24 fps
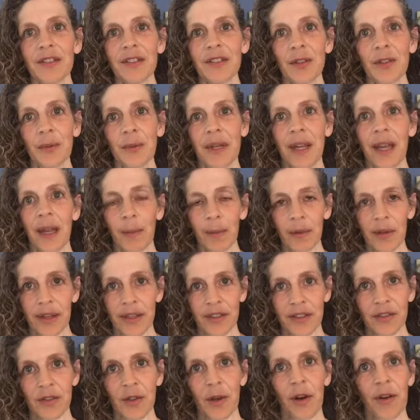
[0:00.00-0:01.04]
to enable
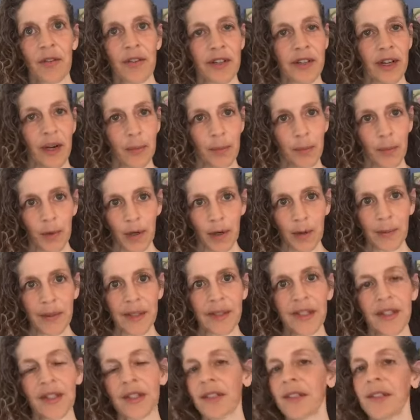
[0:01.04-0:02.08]
us to overcome more
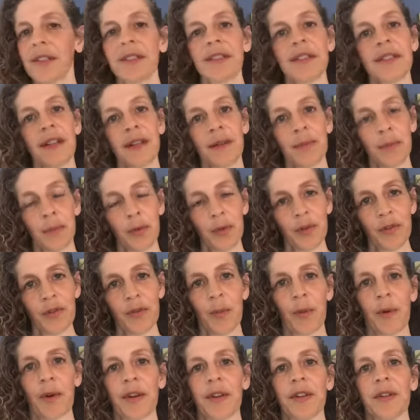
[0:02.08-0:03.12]
resistance and
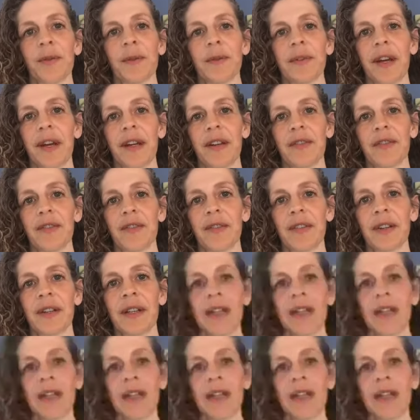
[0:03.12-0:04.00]
move more through life.